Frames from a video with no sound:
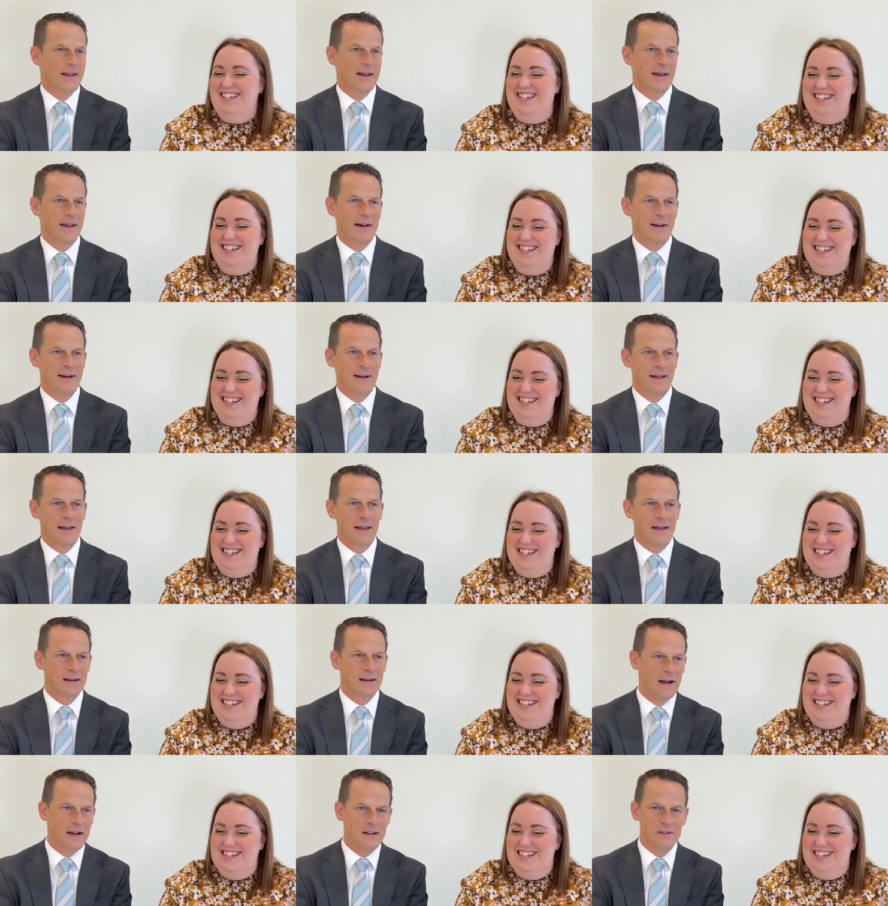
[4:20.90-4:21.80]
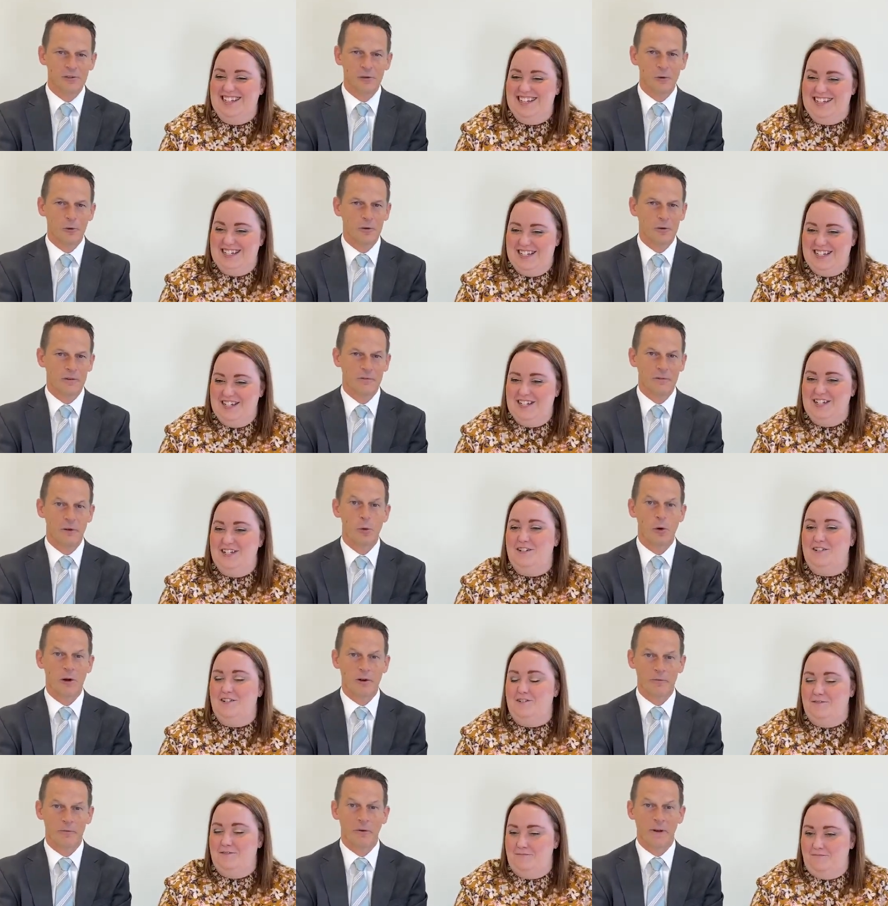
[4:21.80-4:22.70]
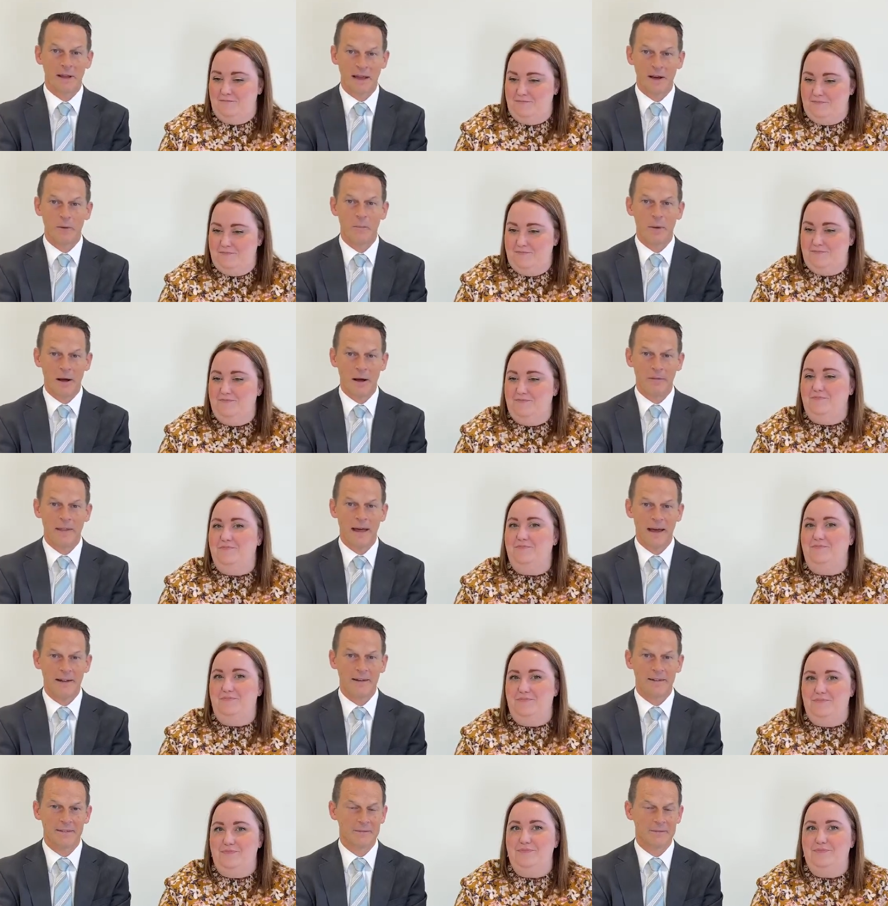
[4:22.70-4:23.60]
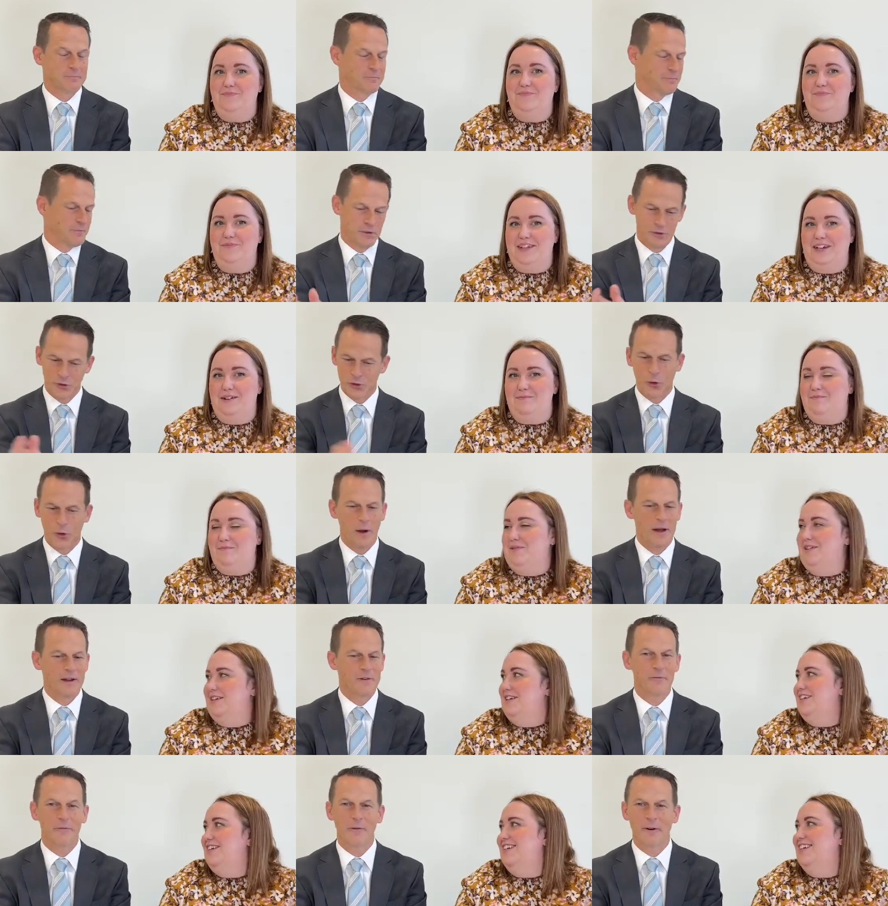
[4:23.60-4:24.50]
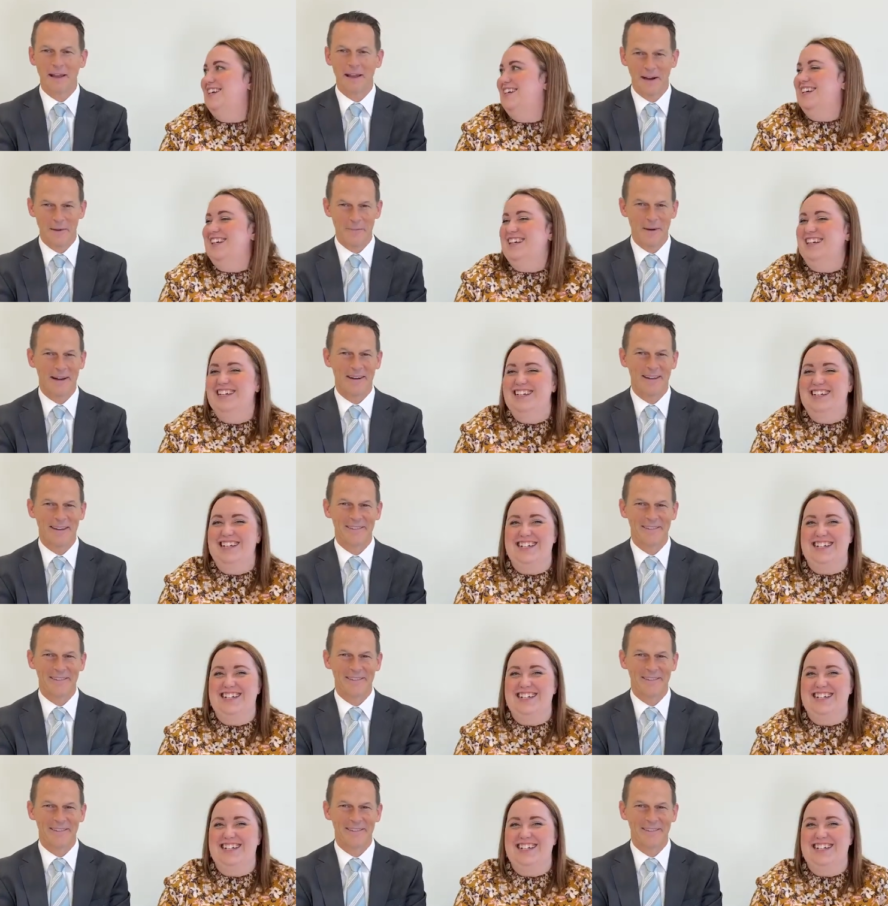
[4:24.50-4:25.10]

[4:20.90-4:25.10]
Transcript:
Speaker 1: uh, in high school, if you want to forget about that, no. Go ahead and forget about it,